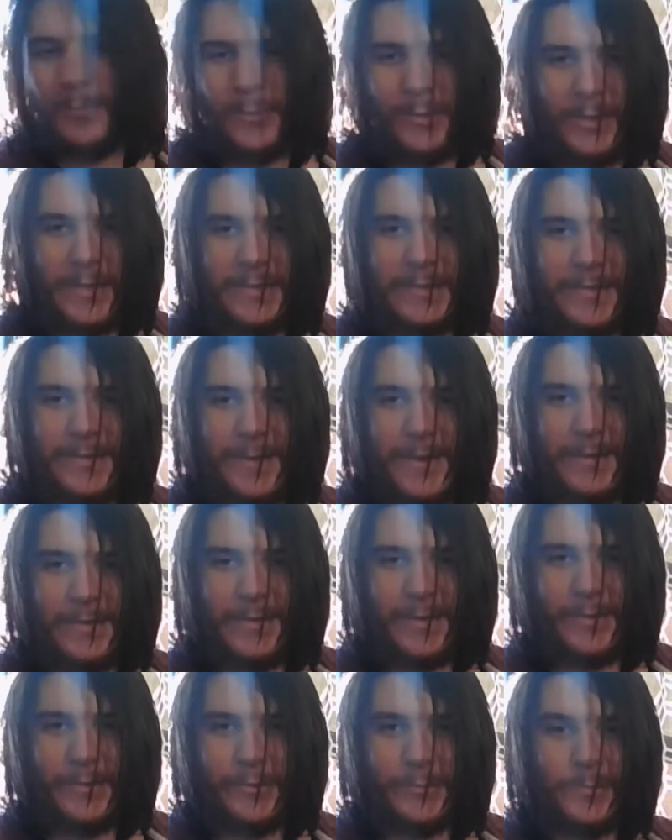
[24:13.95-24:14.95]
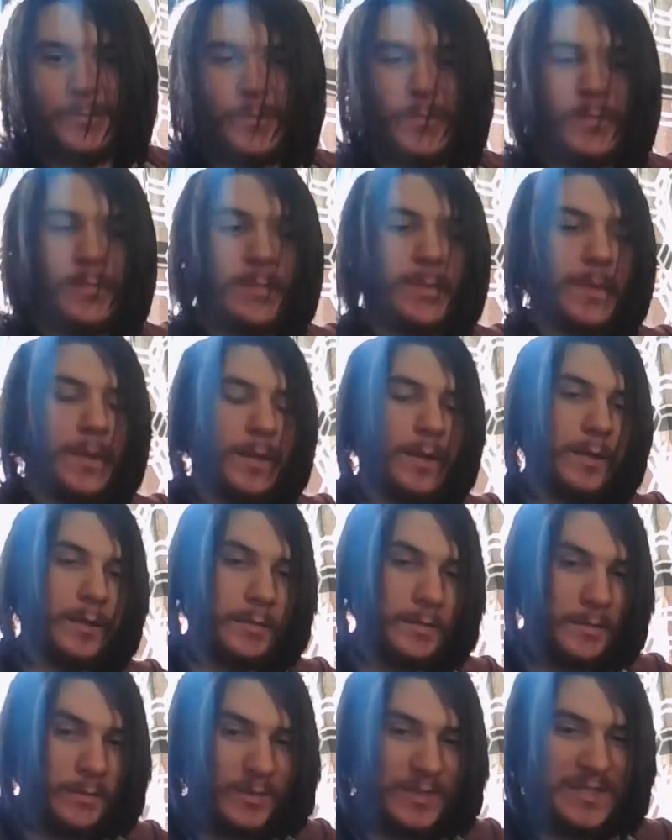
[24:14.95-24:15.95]
We'll get to that later.
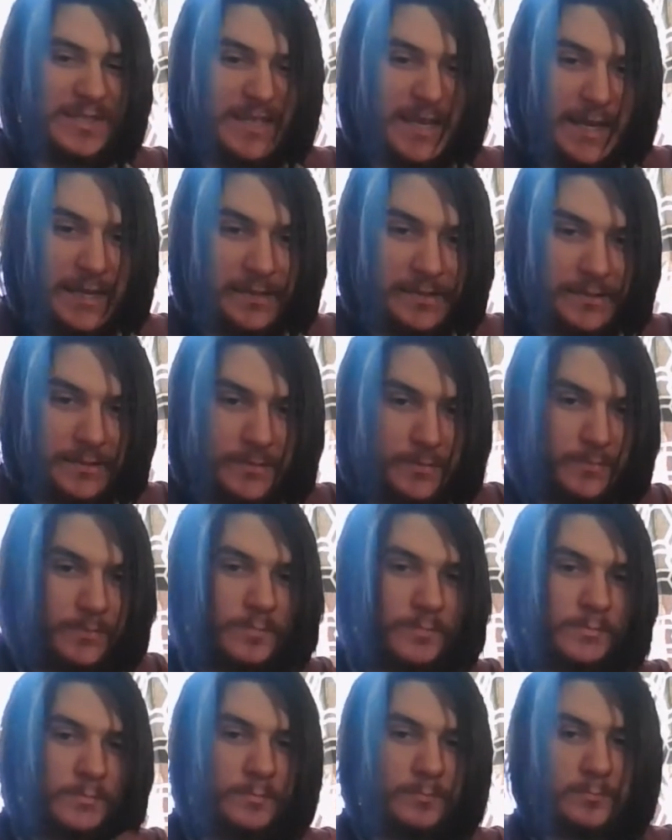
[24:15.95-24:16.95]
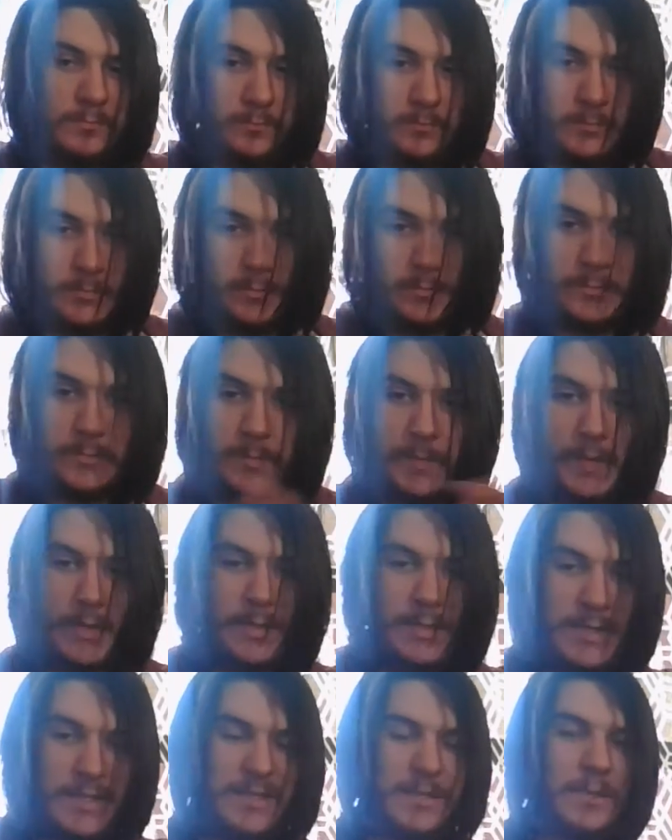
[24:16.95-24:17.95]
What's next
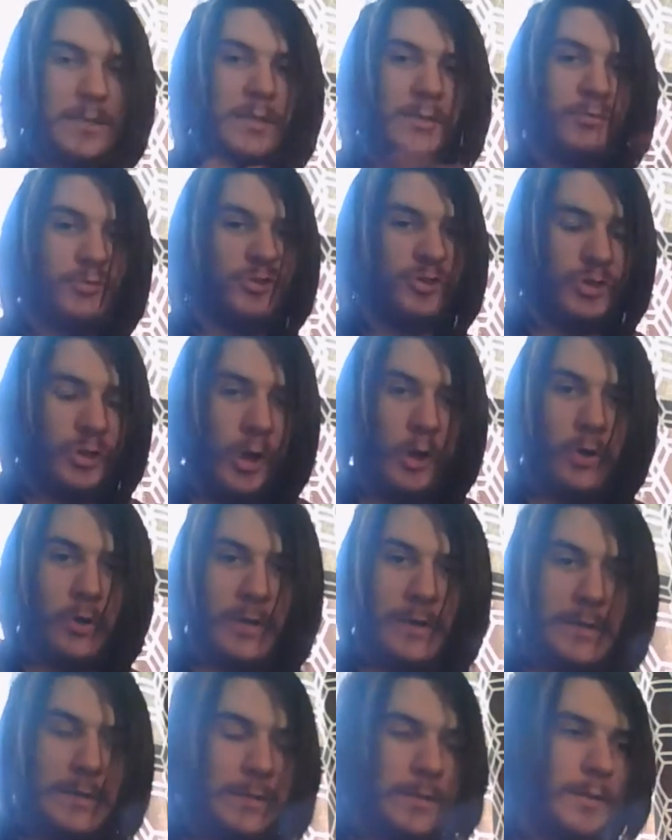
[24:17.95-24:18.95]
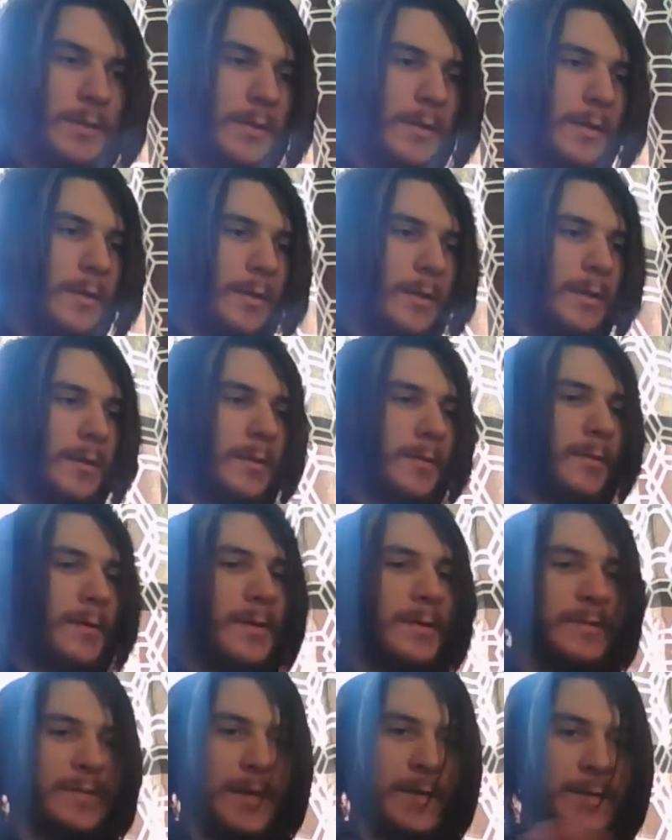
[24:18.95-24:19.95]
is a little bit jarring. Like
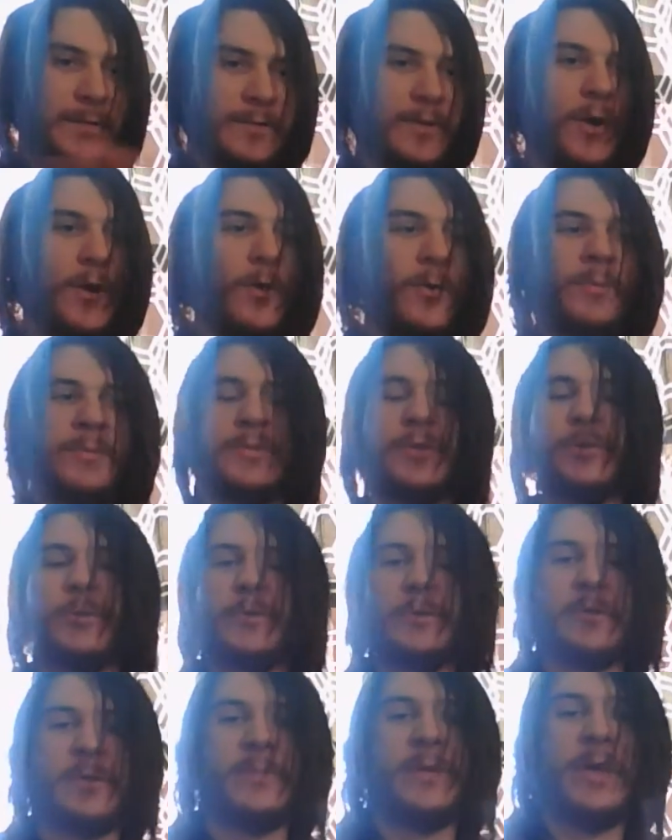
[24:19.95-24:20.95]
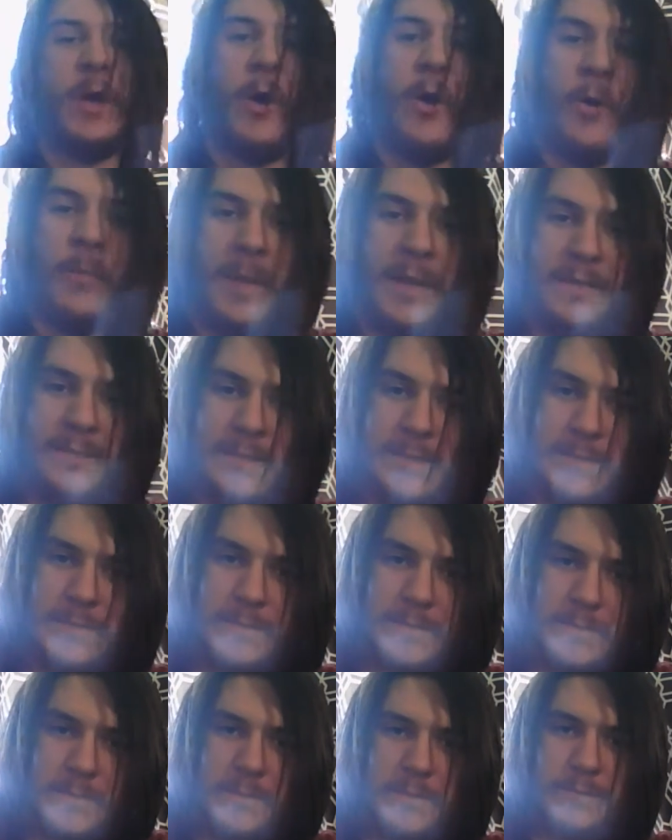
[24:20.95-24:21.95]
I said, it's going to be all my
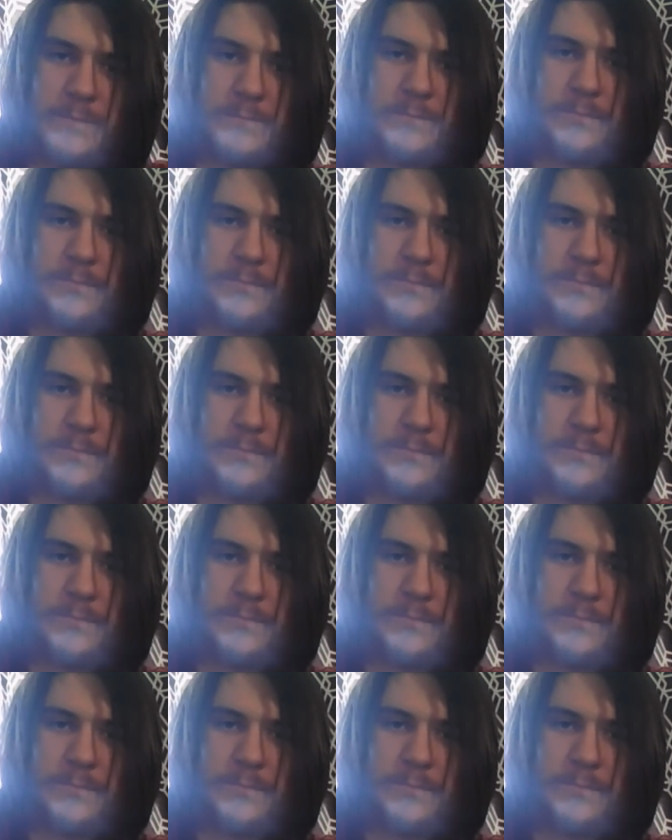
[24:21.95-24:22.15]
tens.